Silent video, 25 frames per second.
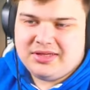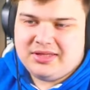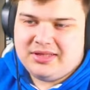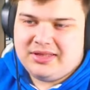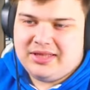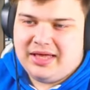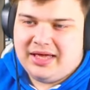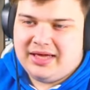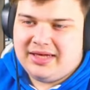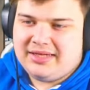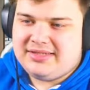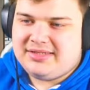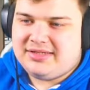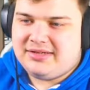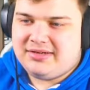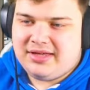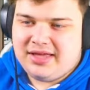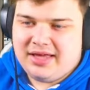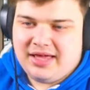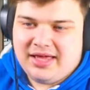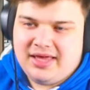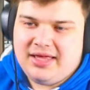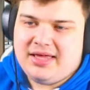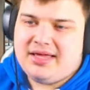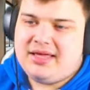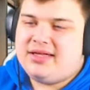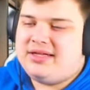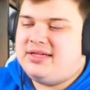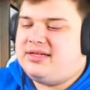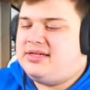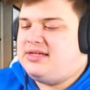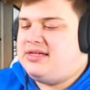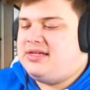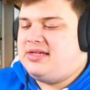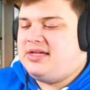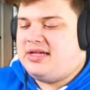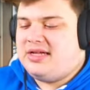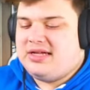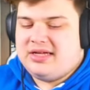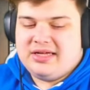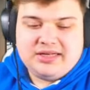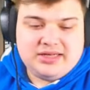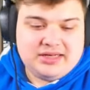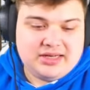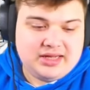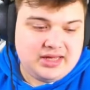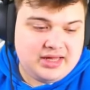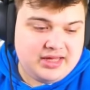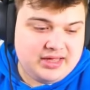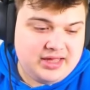Nice, okay, and
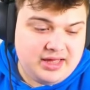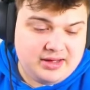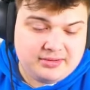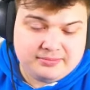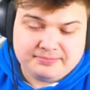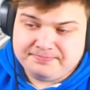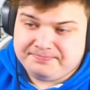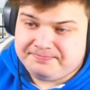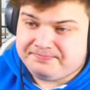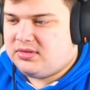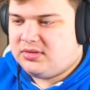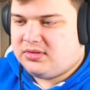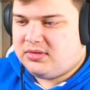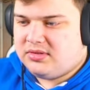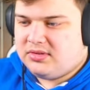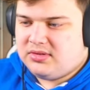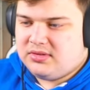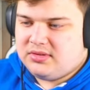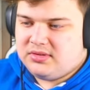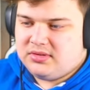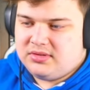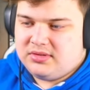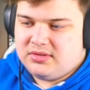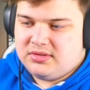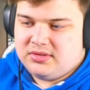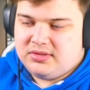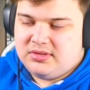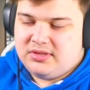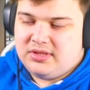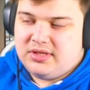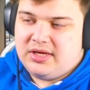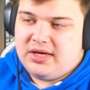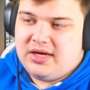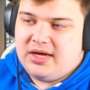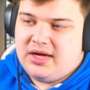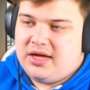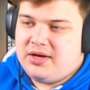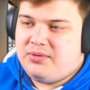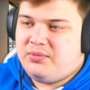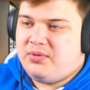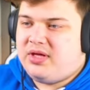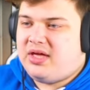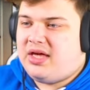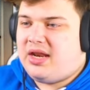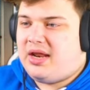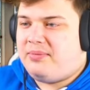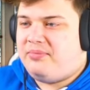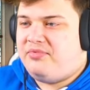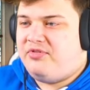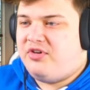uh, yeah, and we
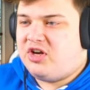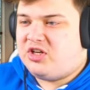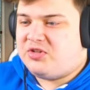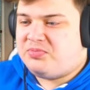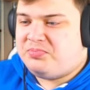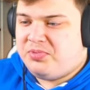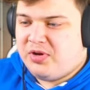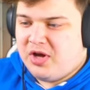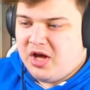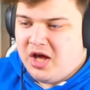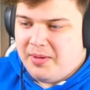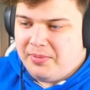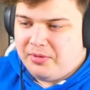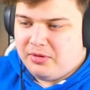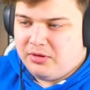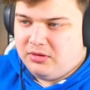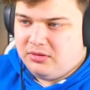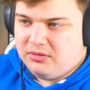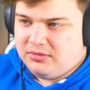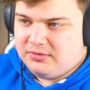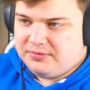get our first purple.